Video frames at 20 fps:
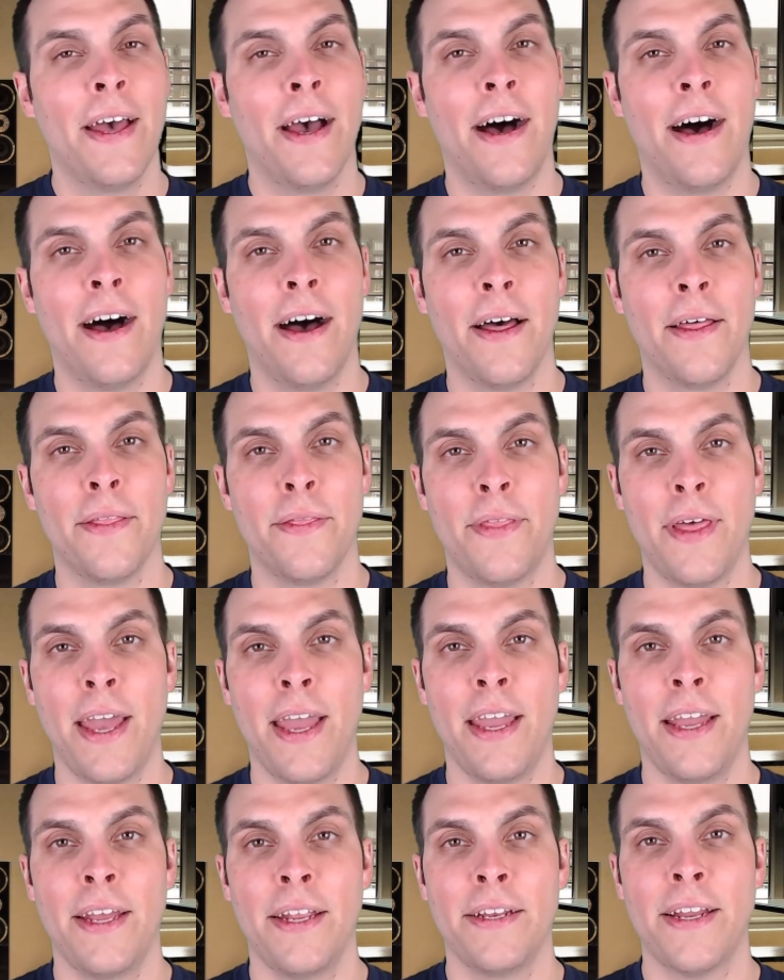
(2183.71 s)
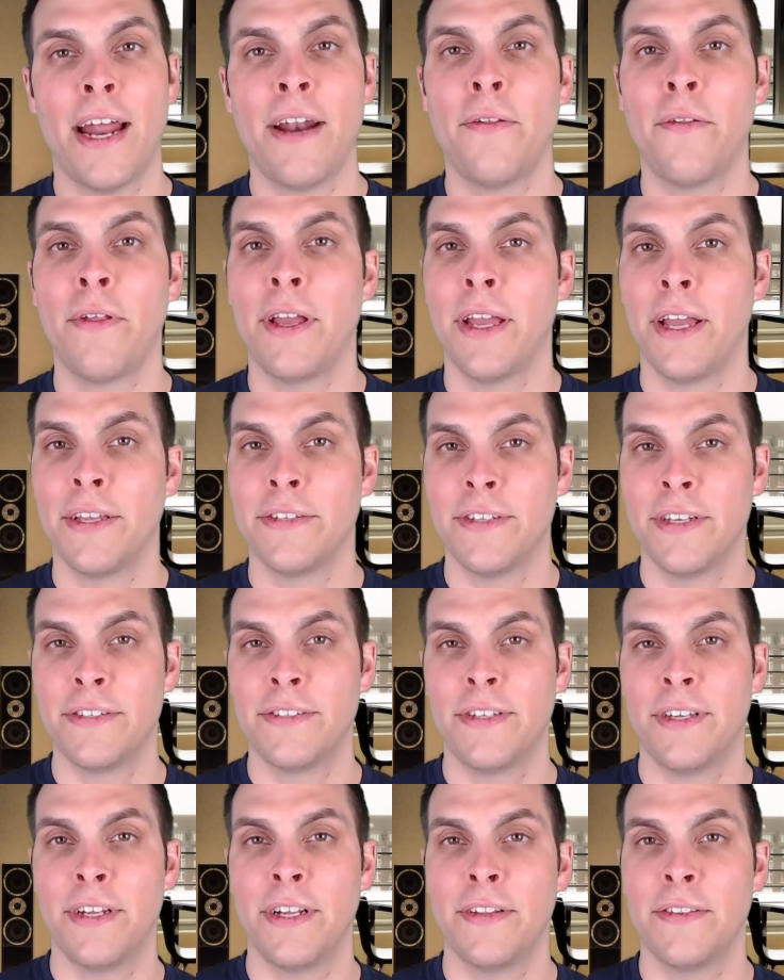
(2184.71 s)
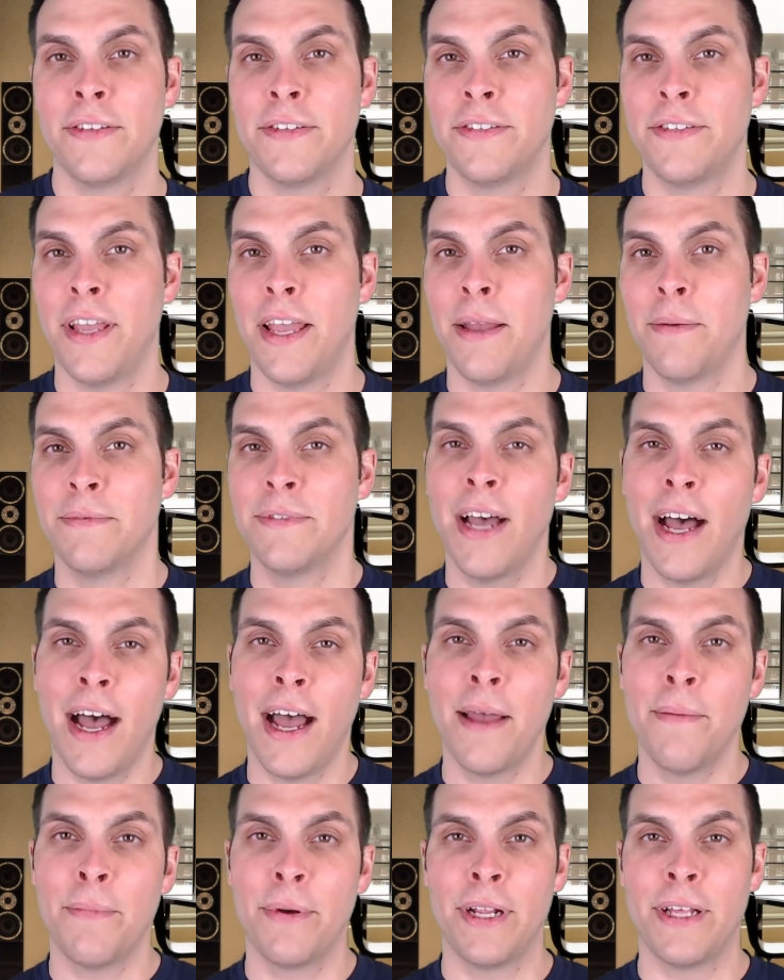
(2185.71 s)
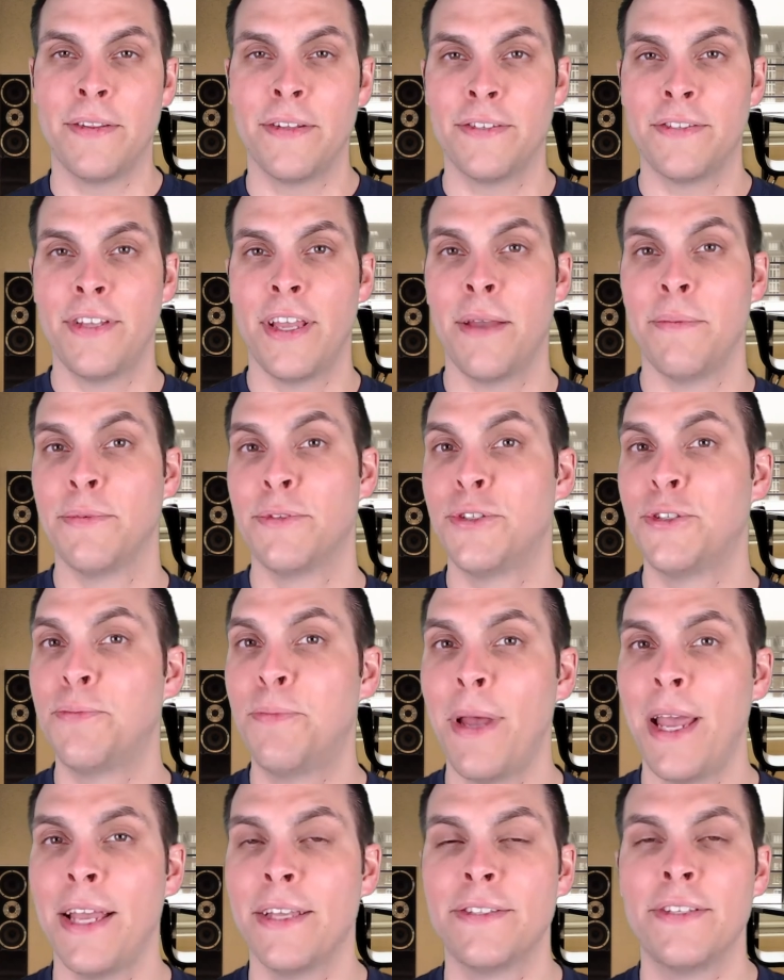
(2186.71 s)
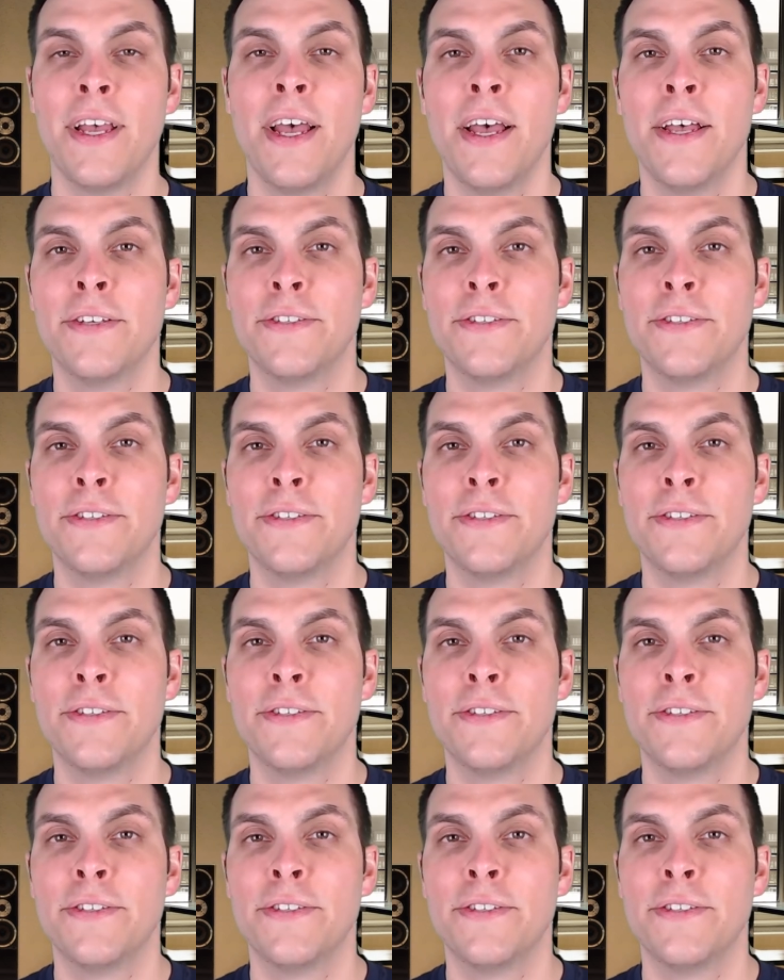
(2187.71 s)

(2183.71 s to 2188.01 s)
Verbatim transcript: Uh, they not only existed in the same time but in the same space.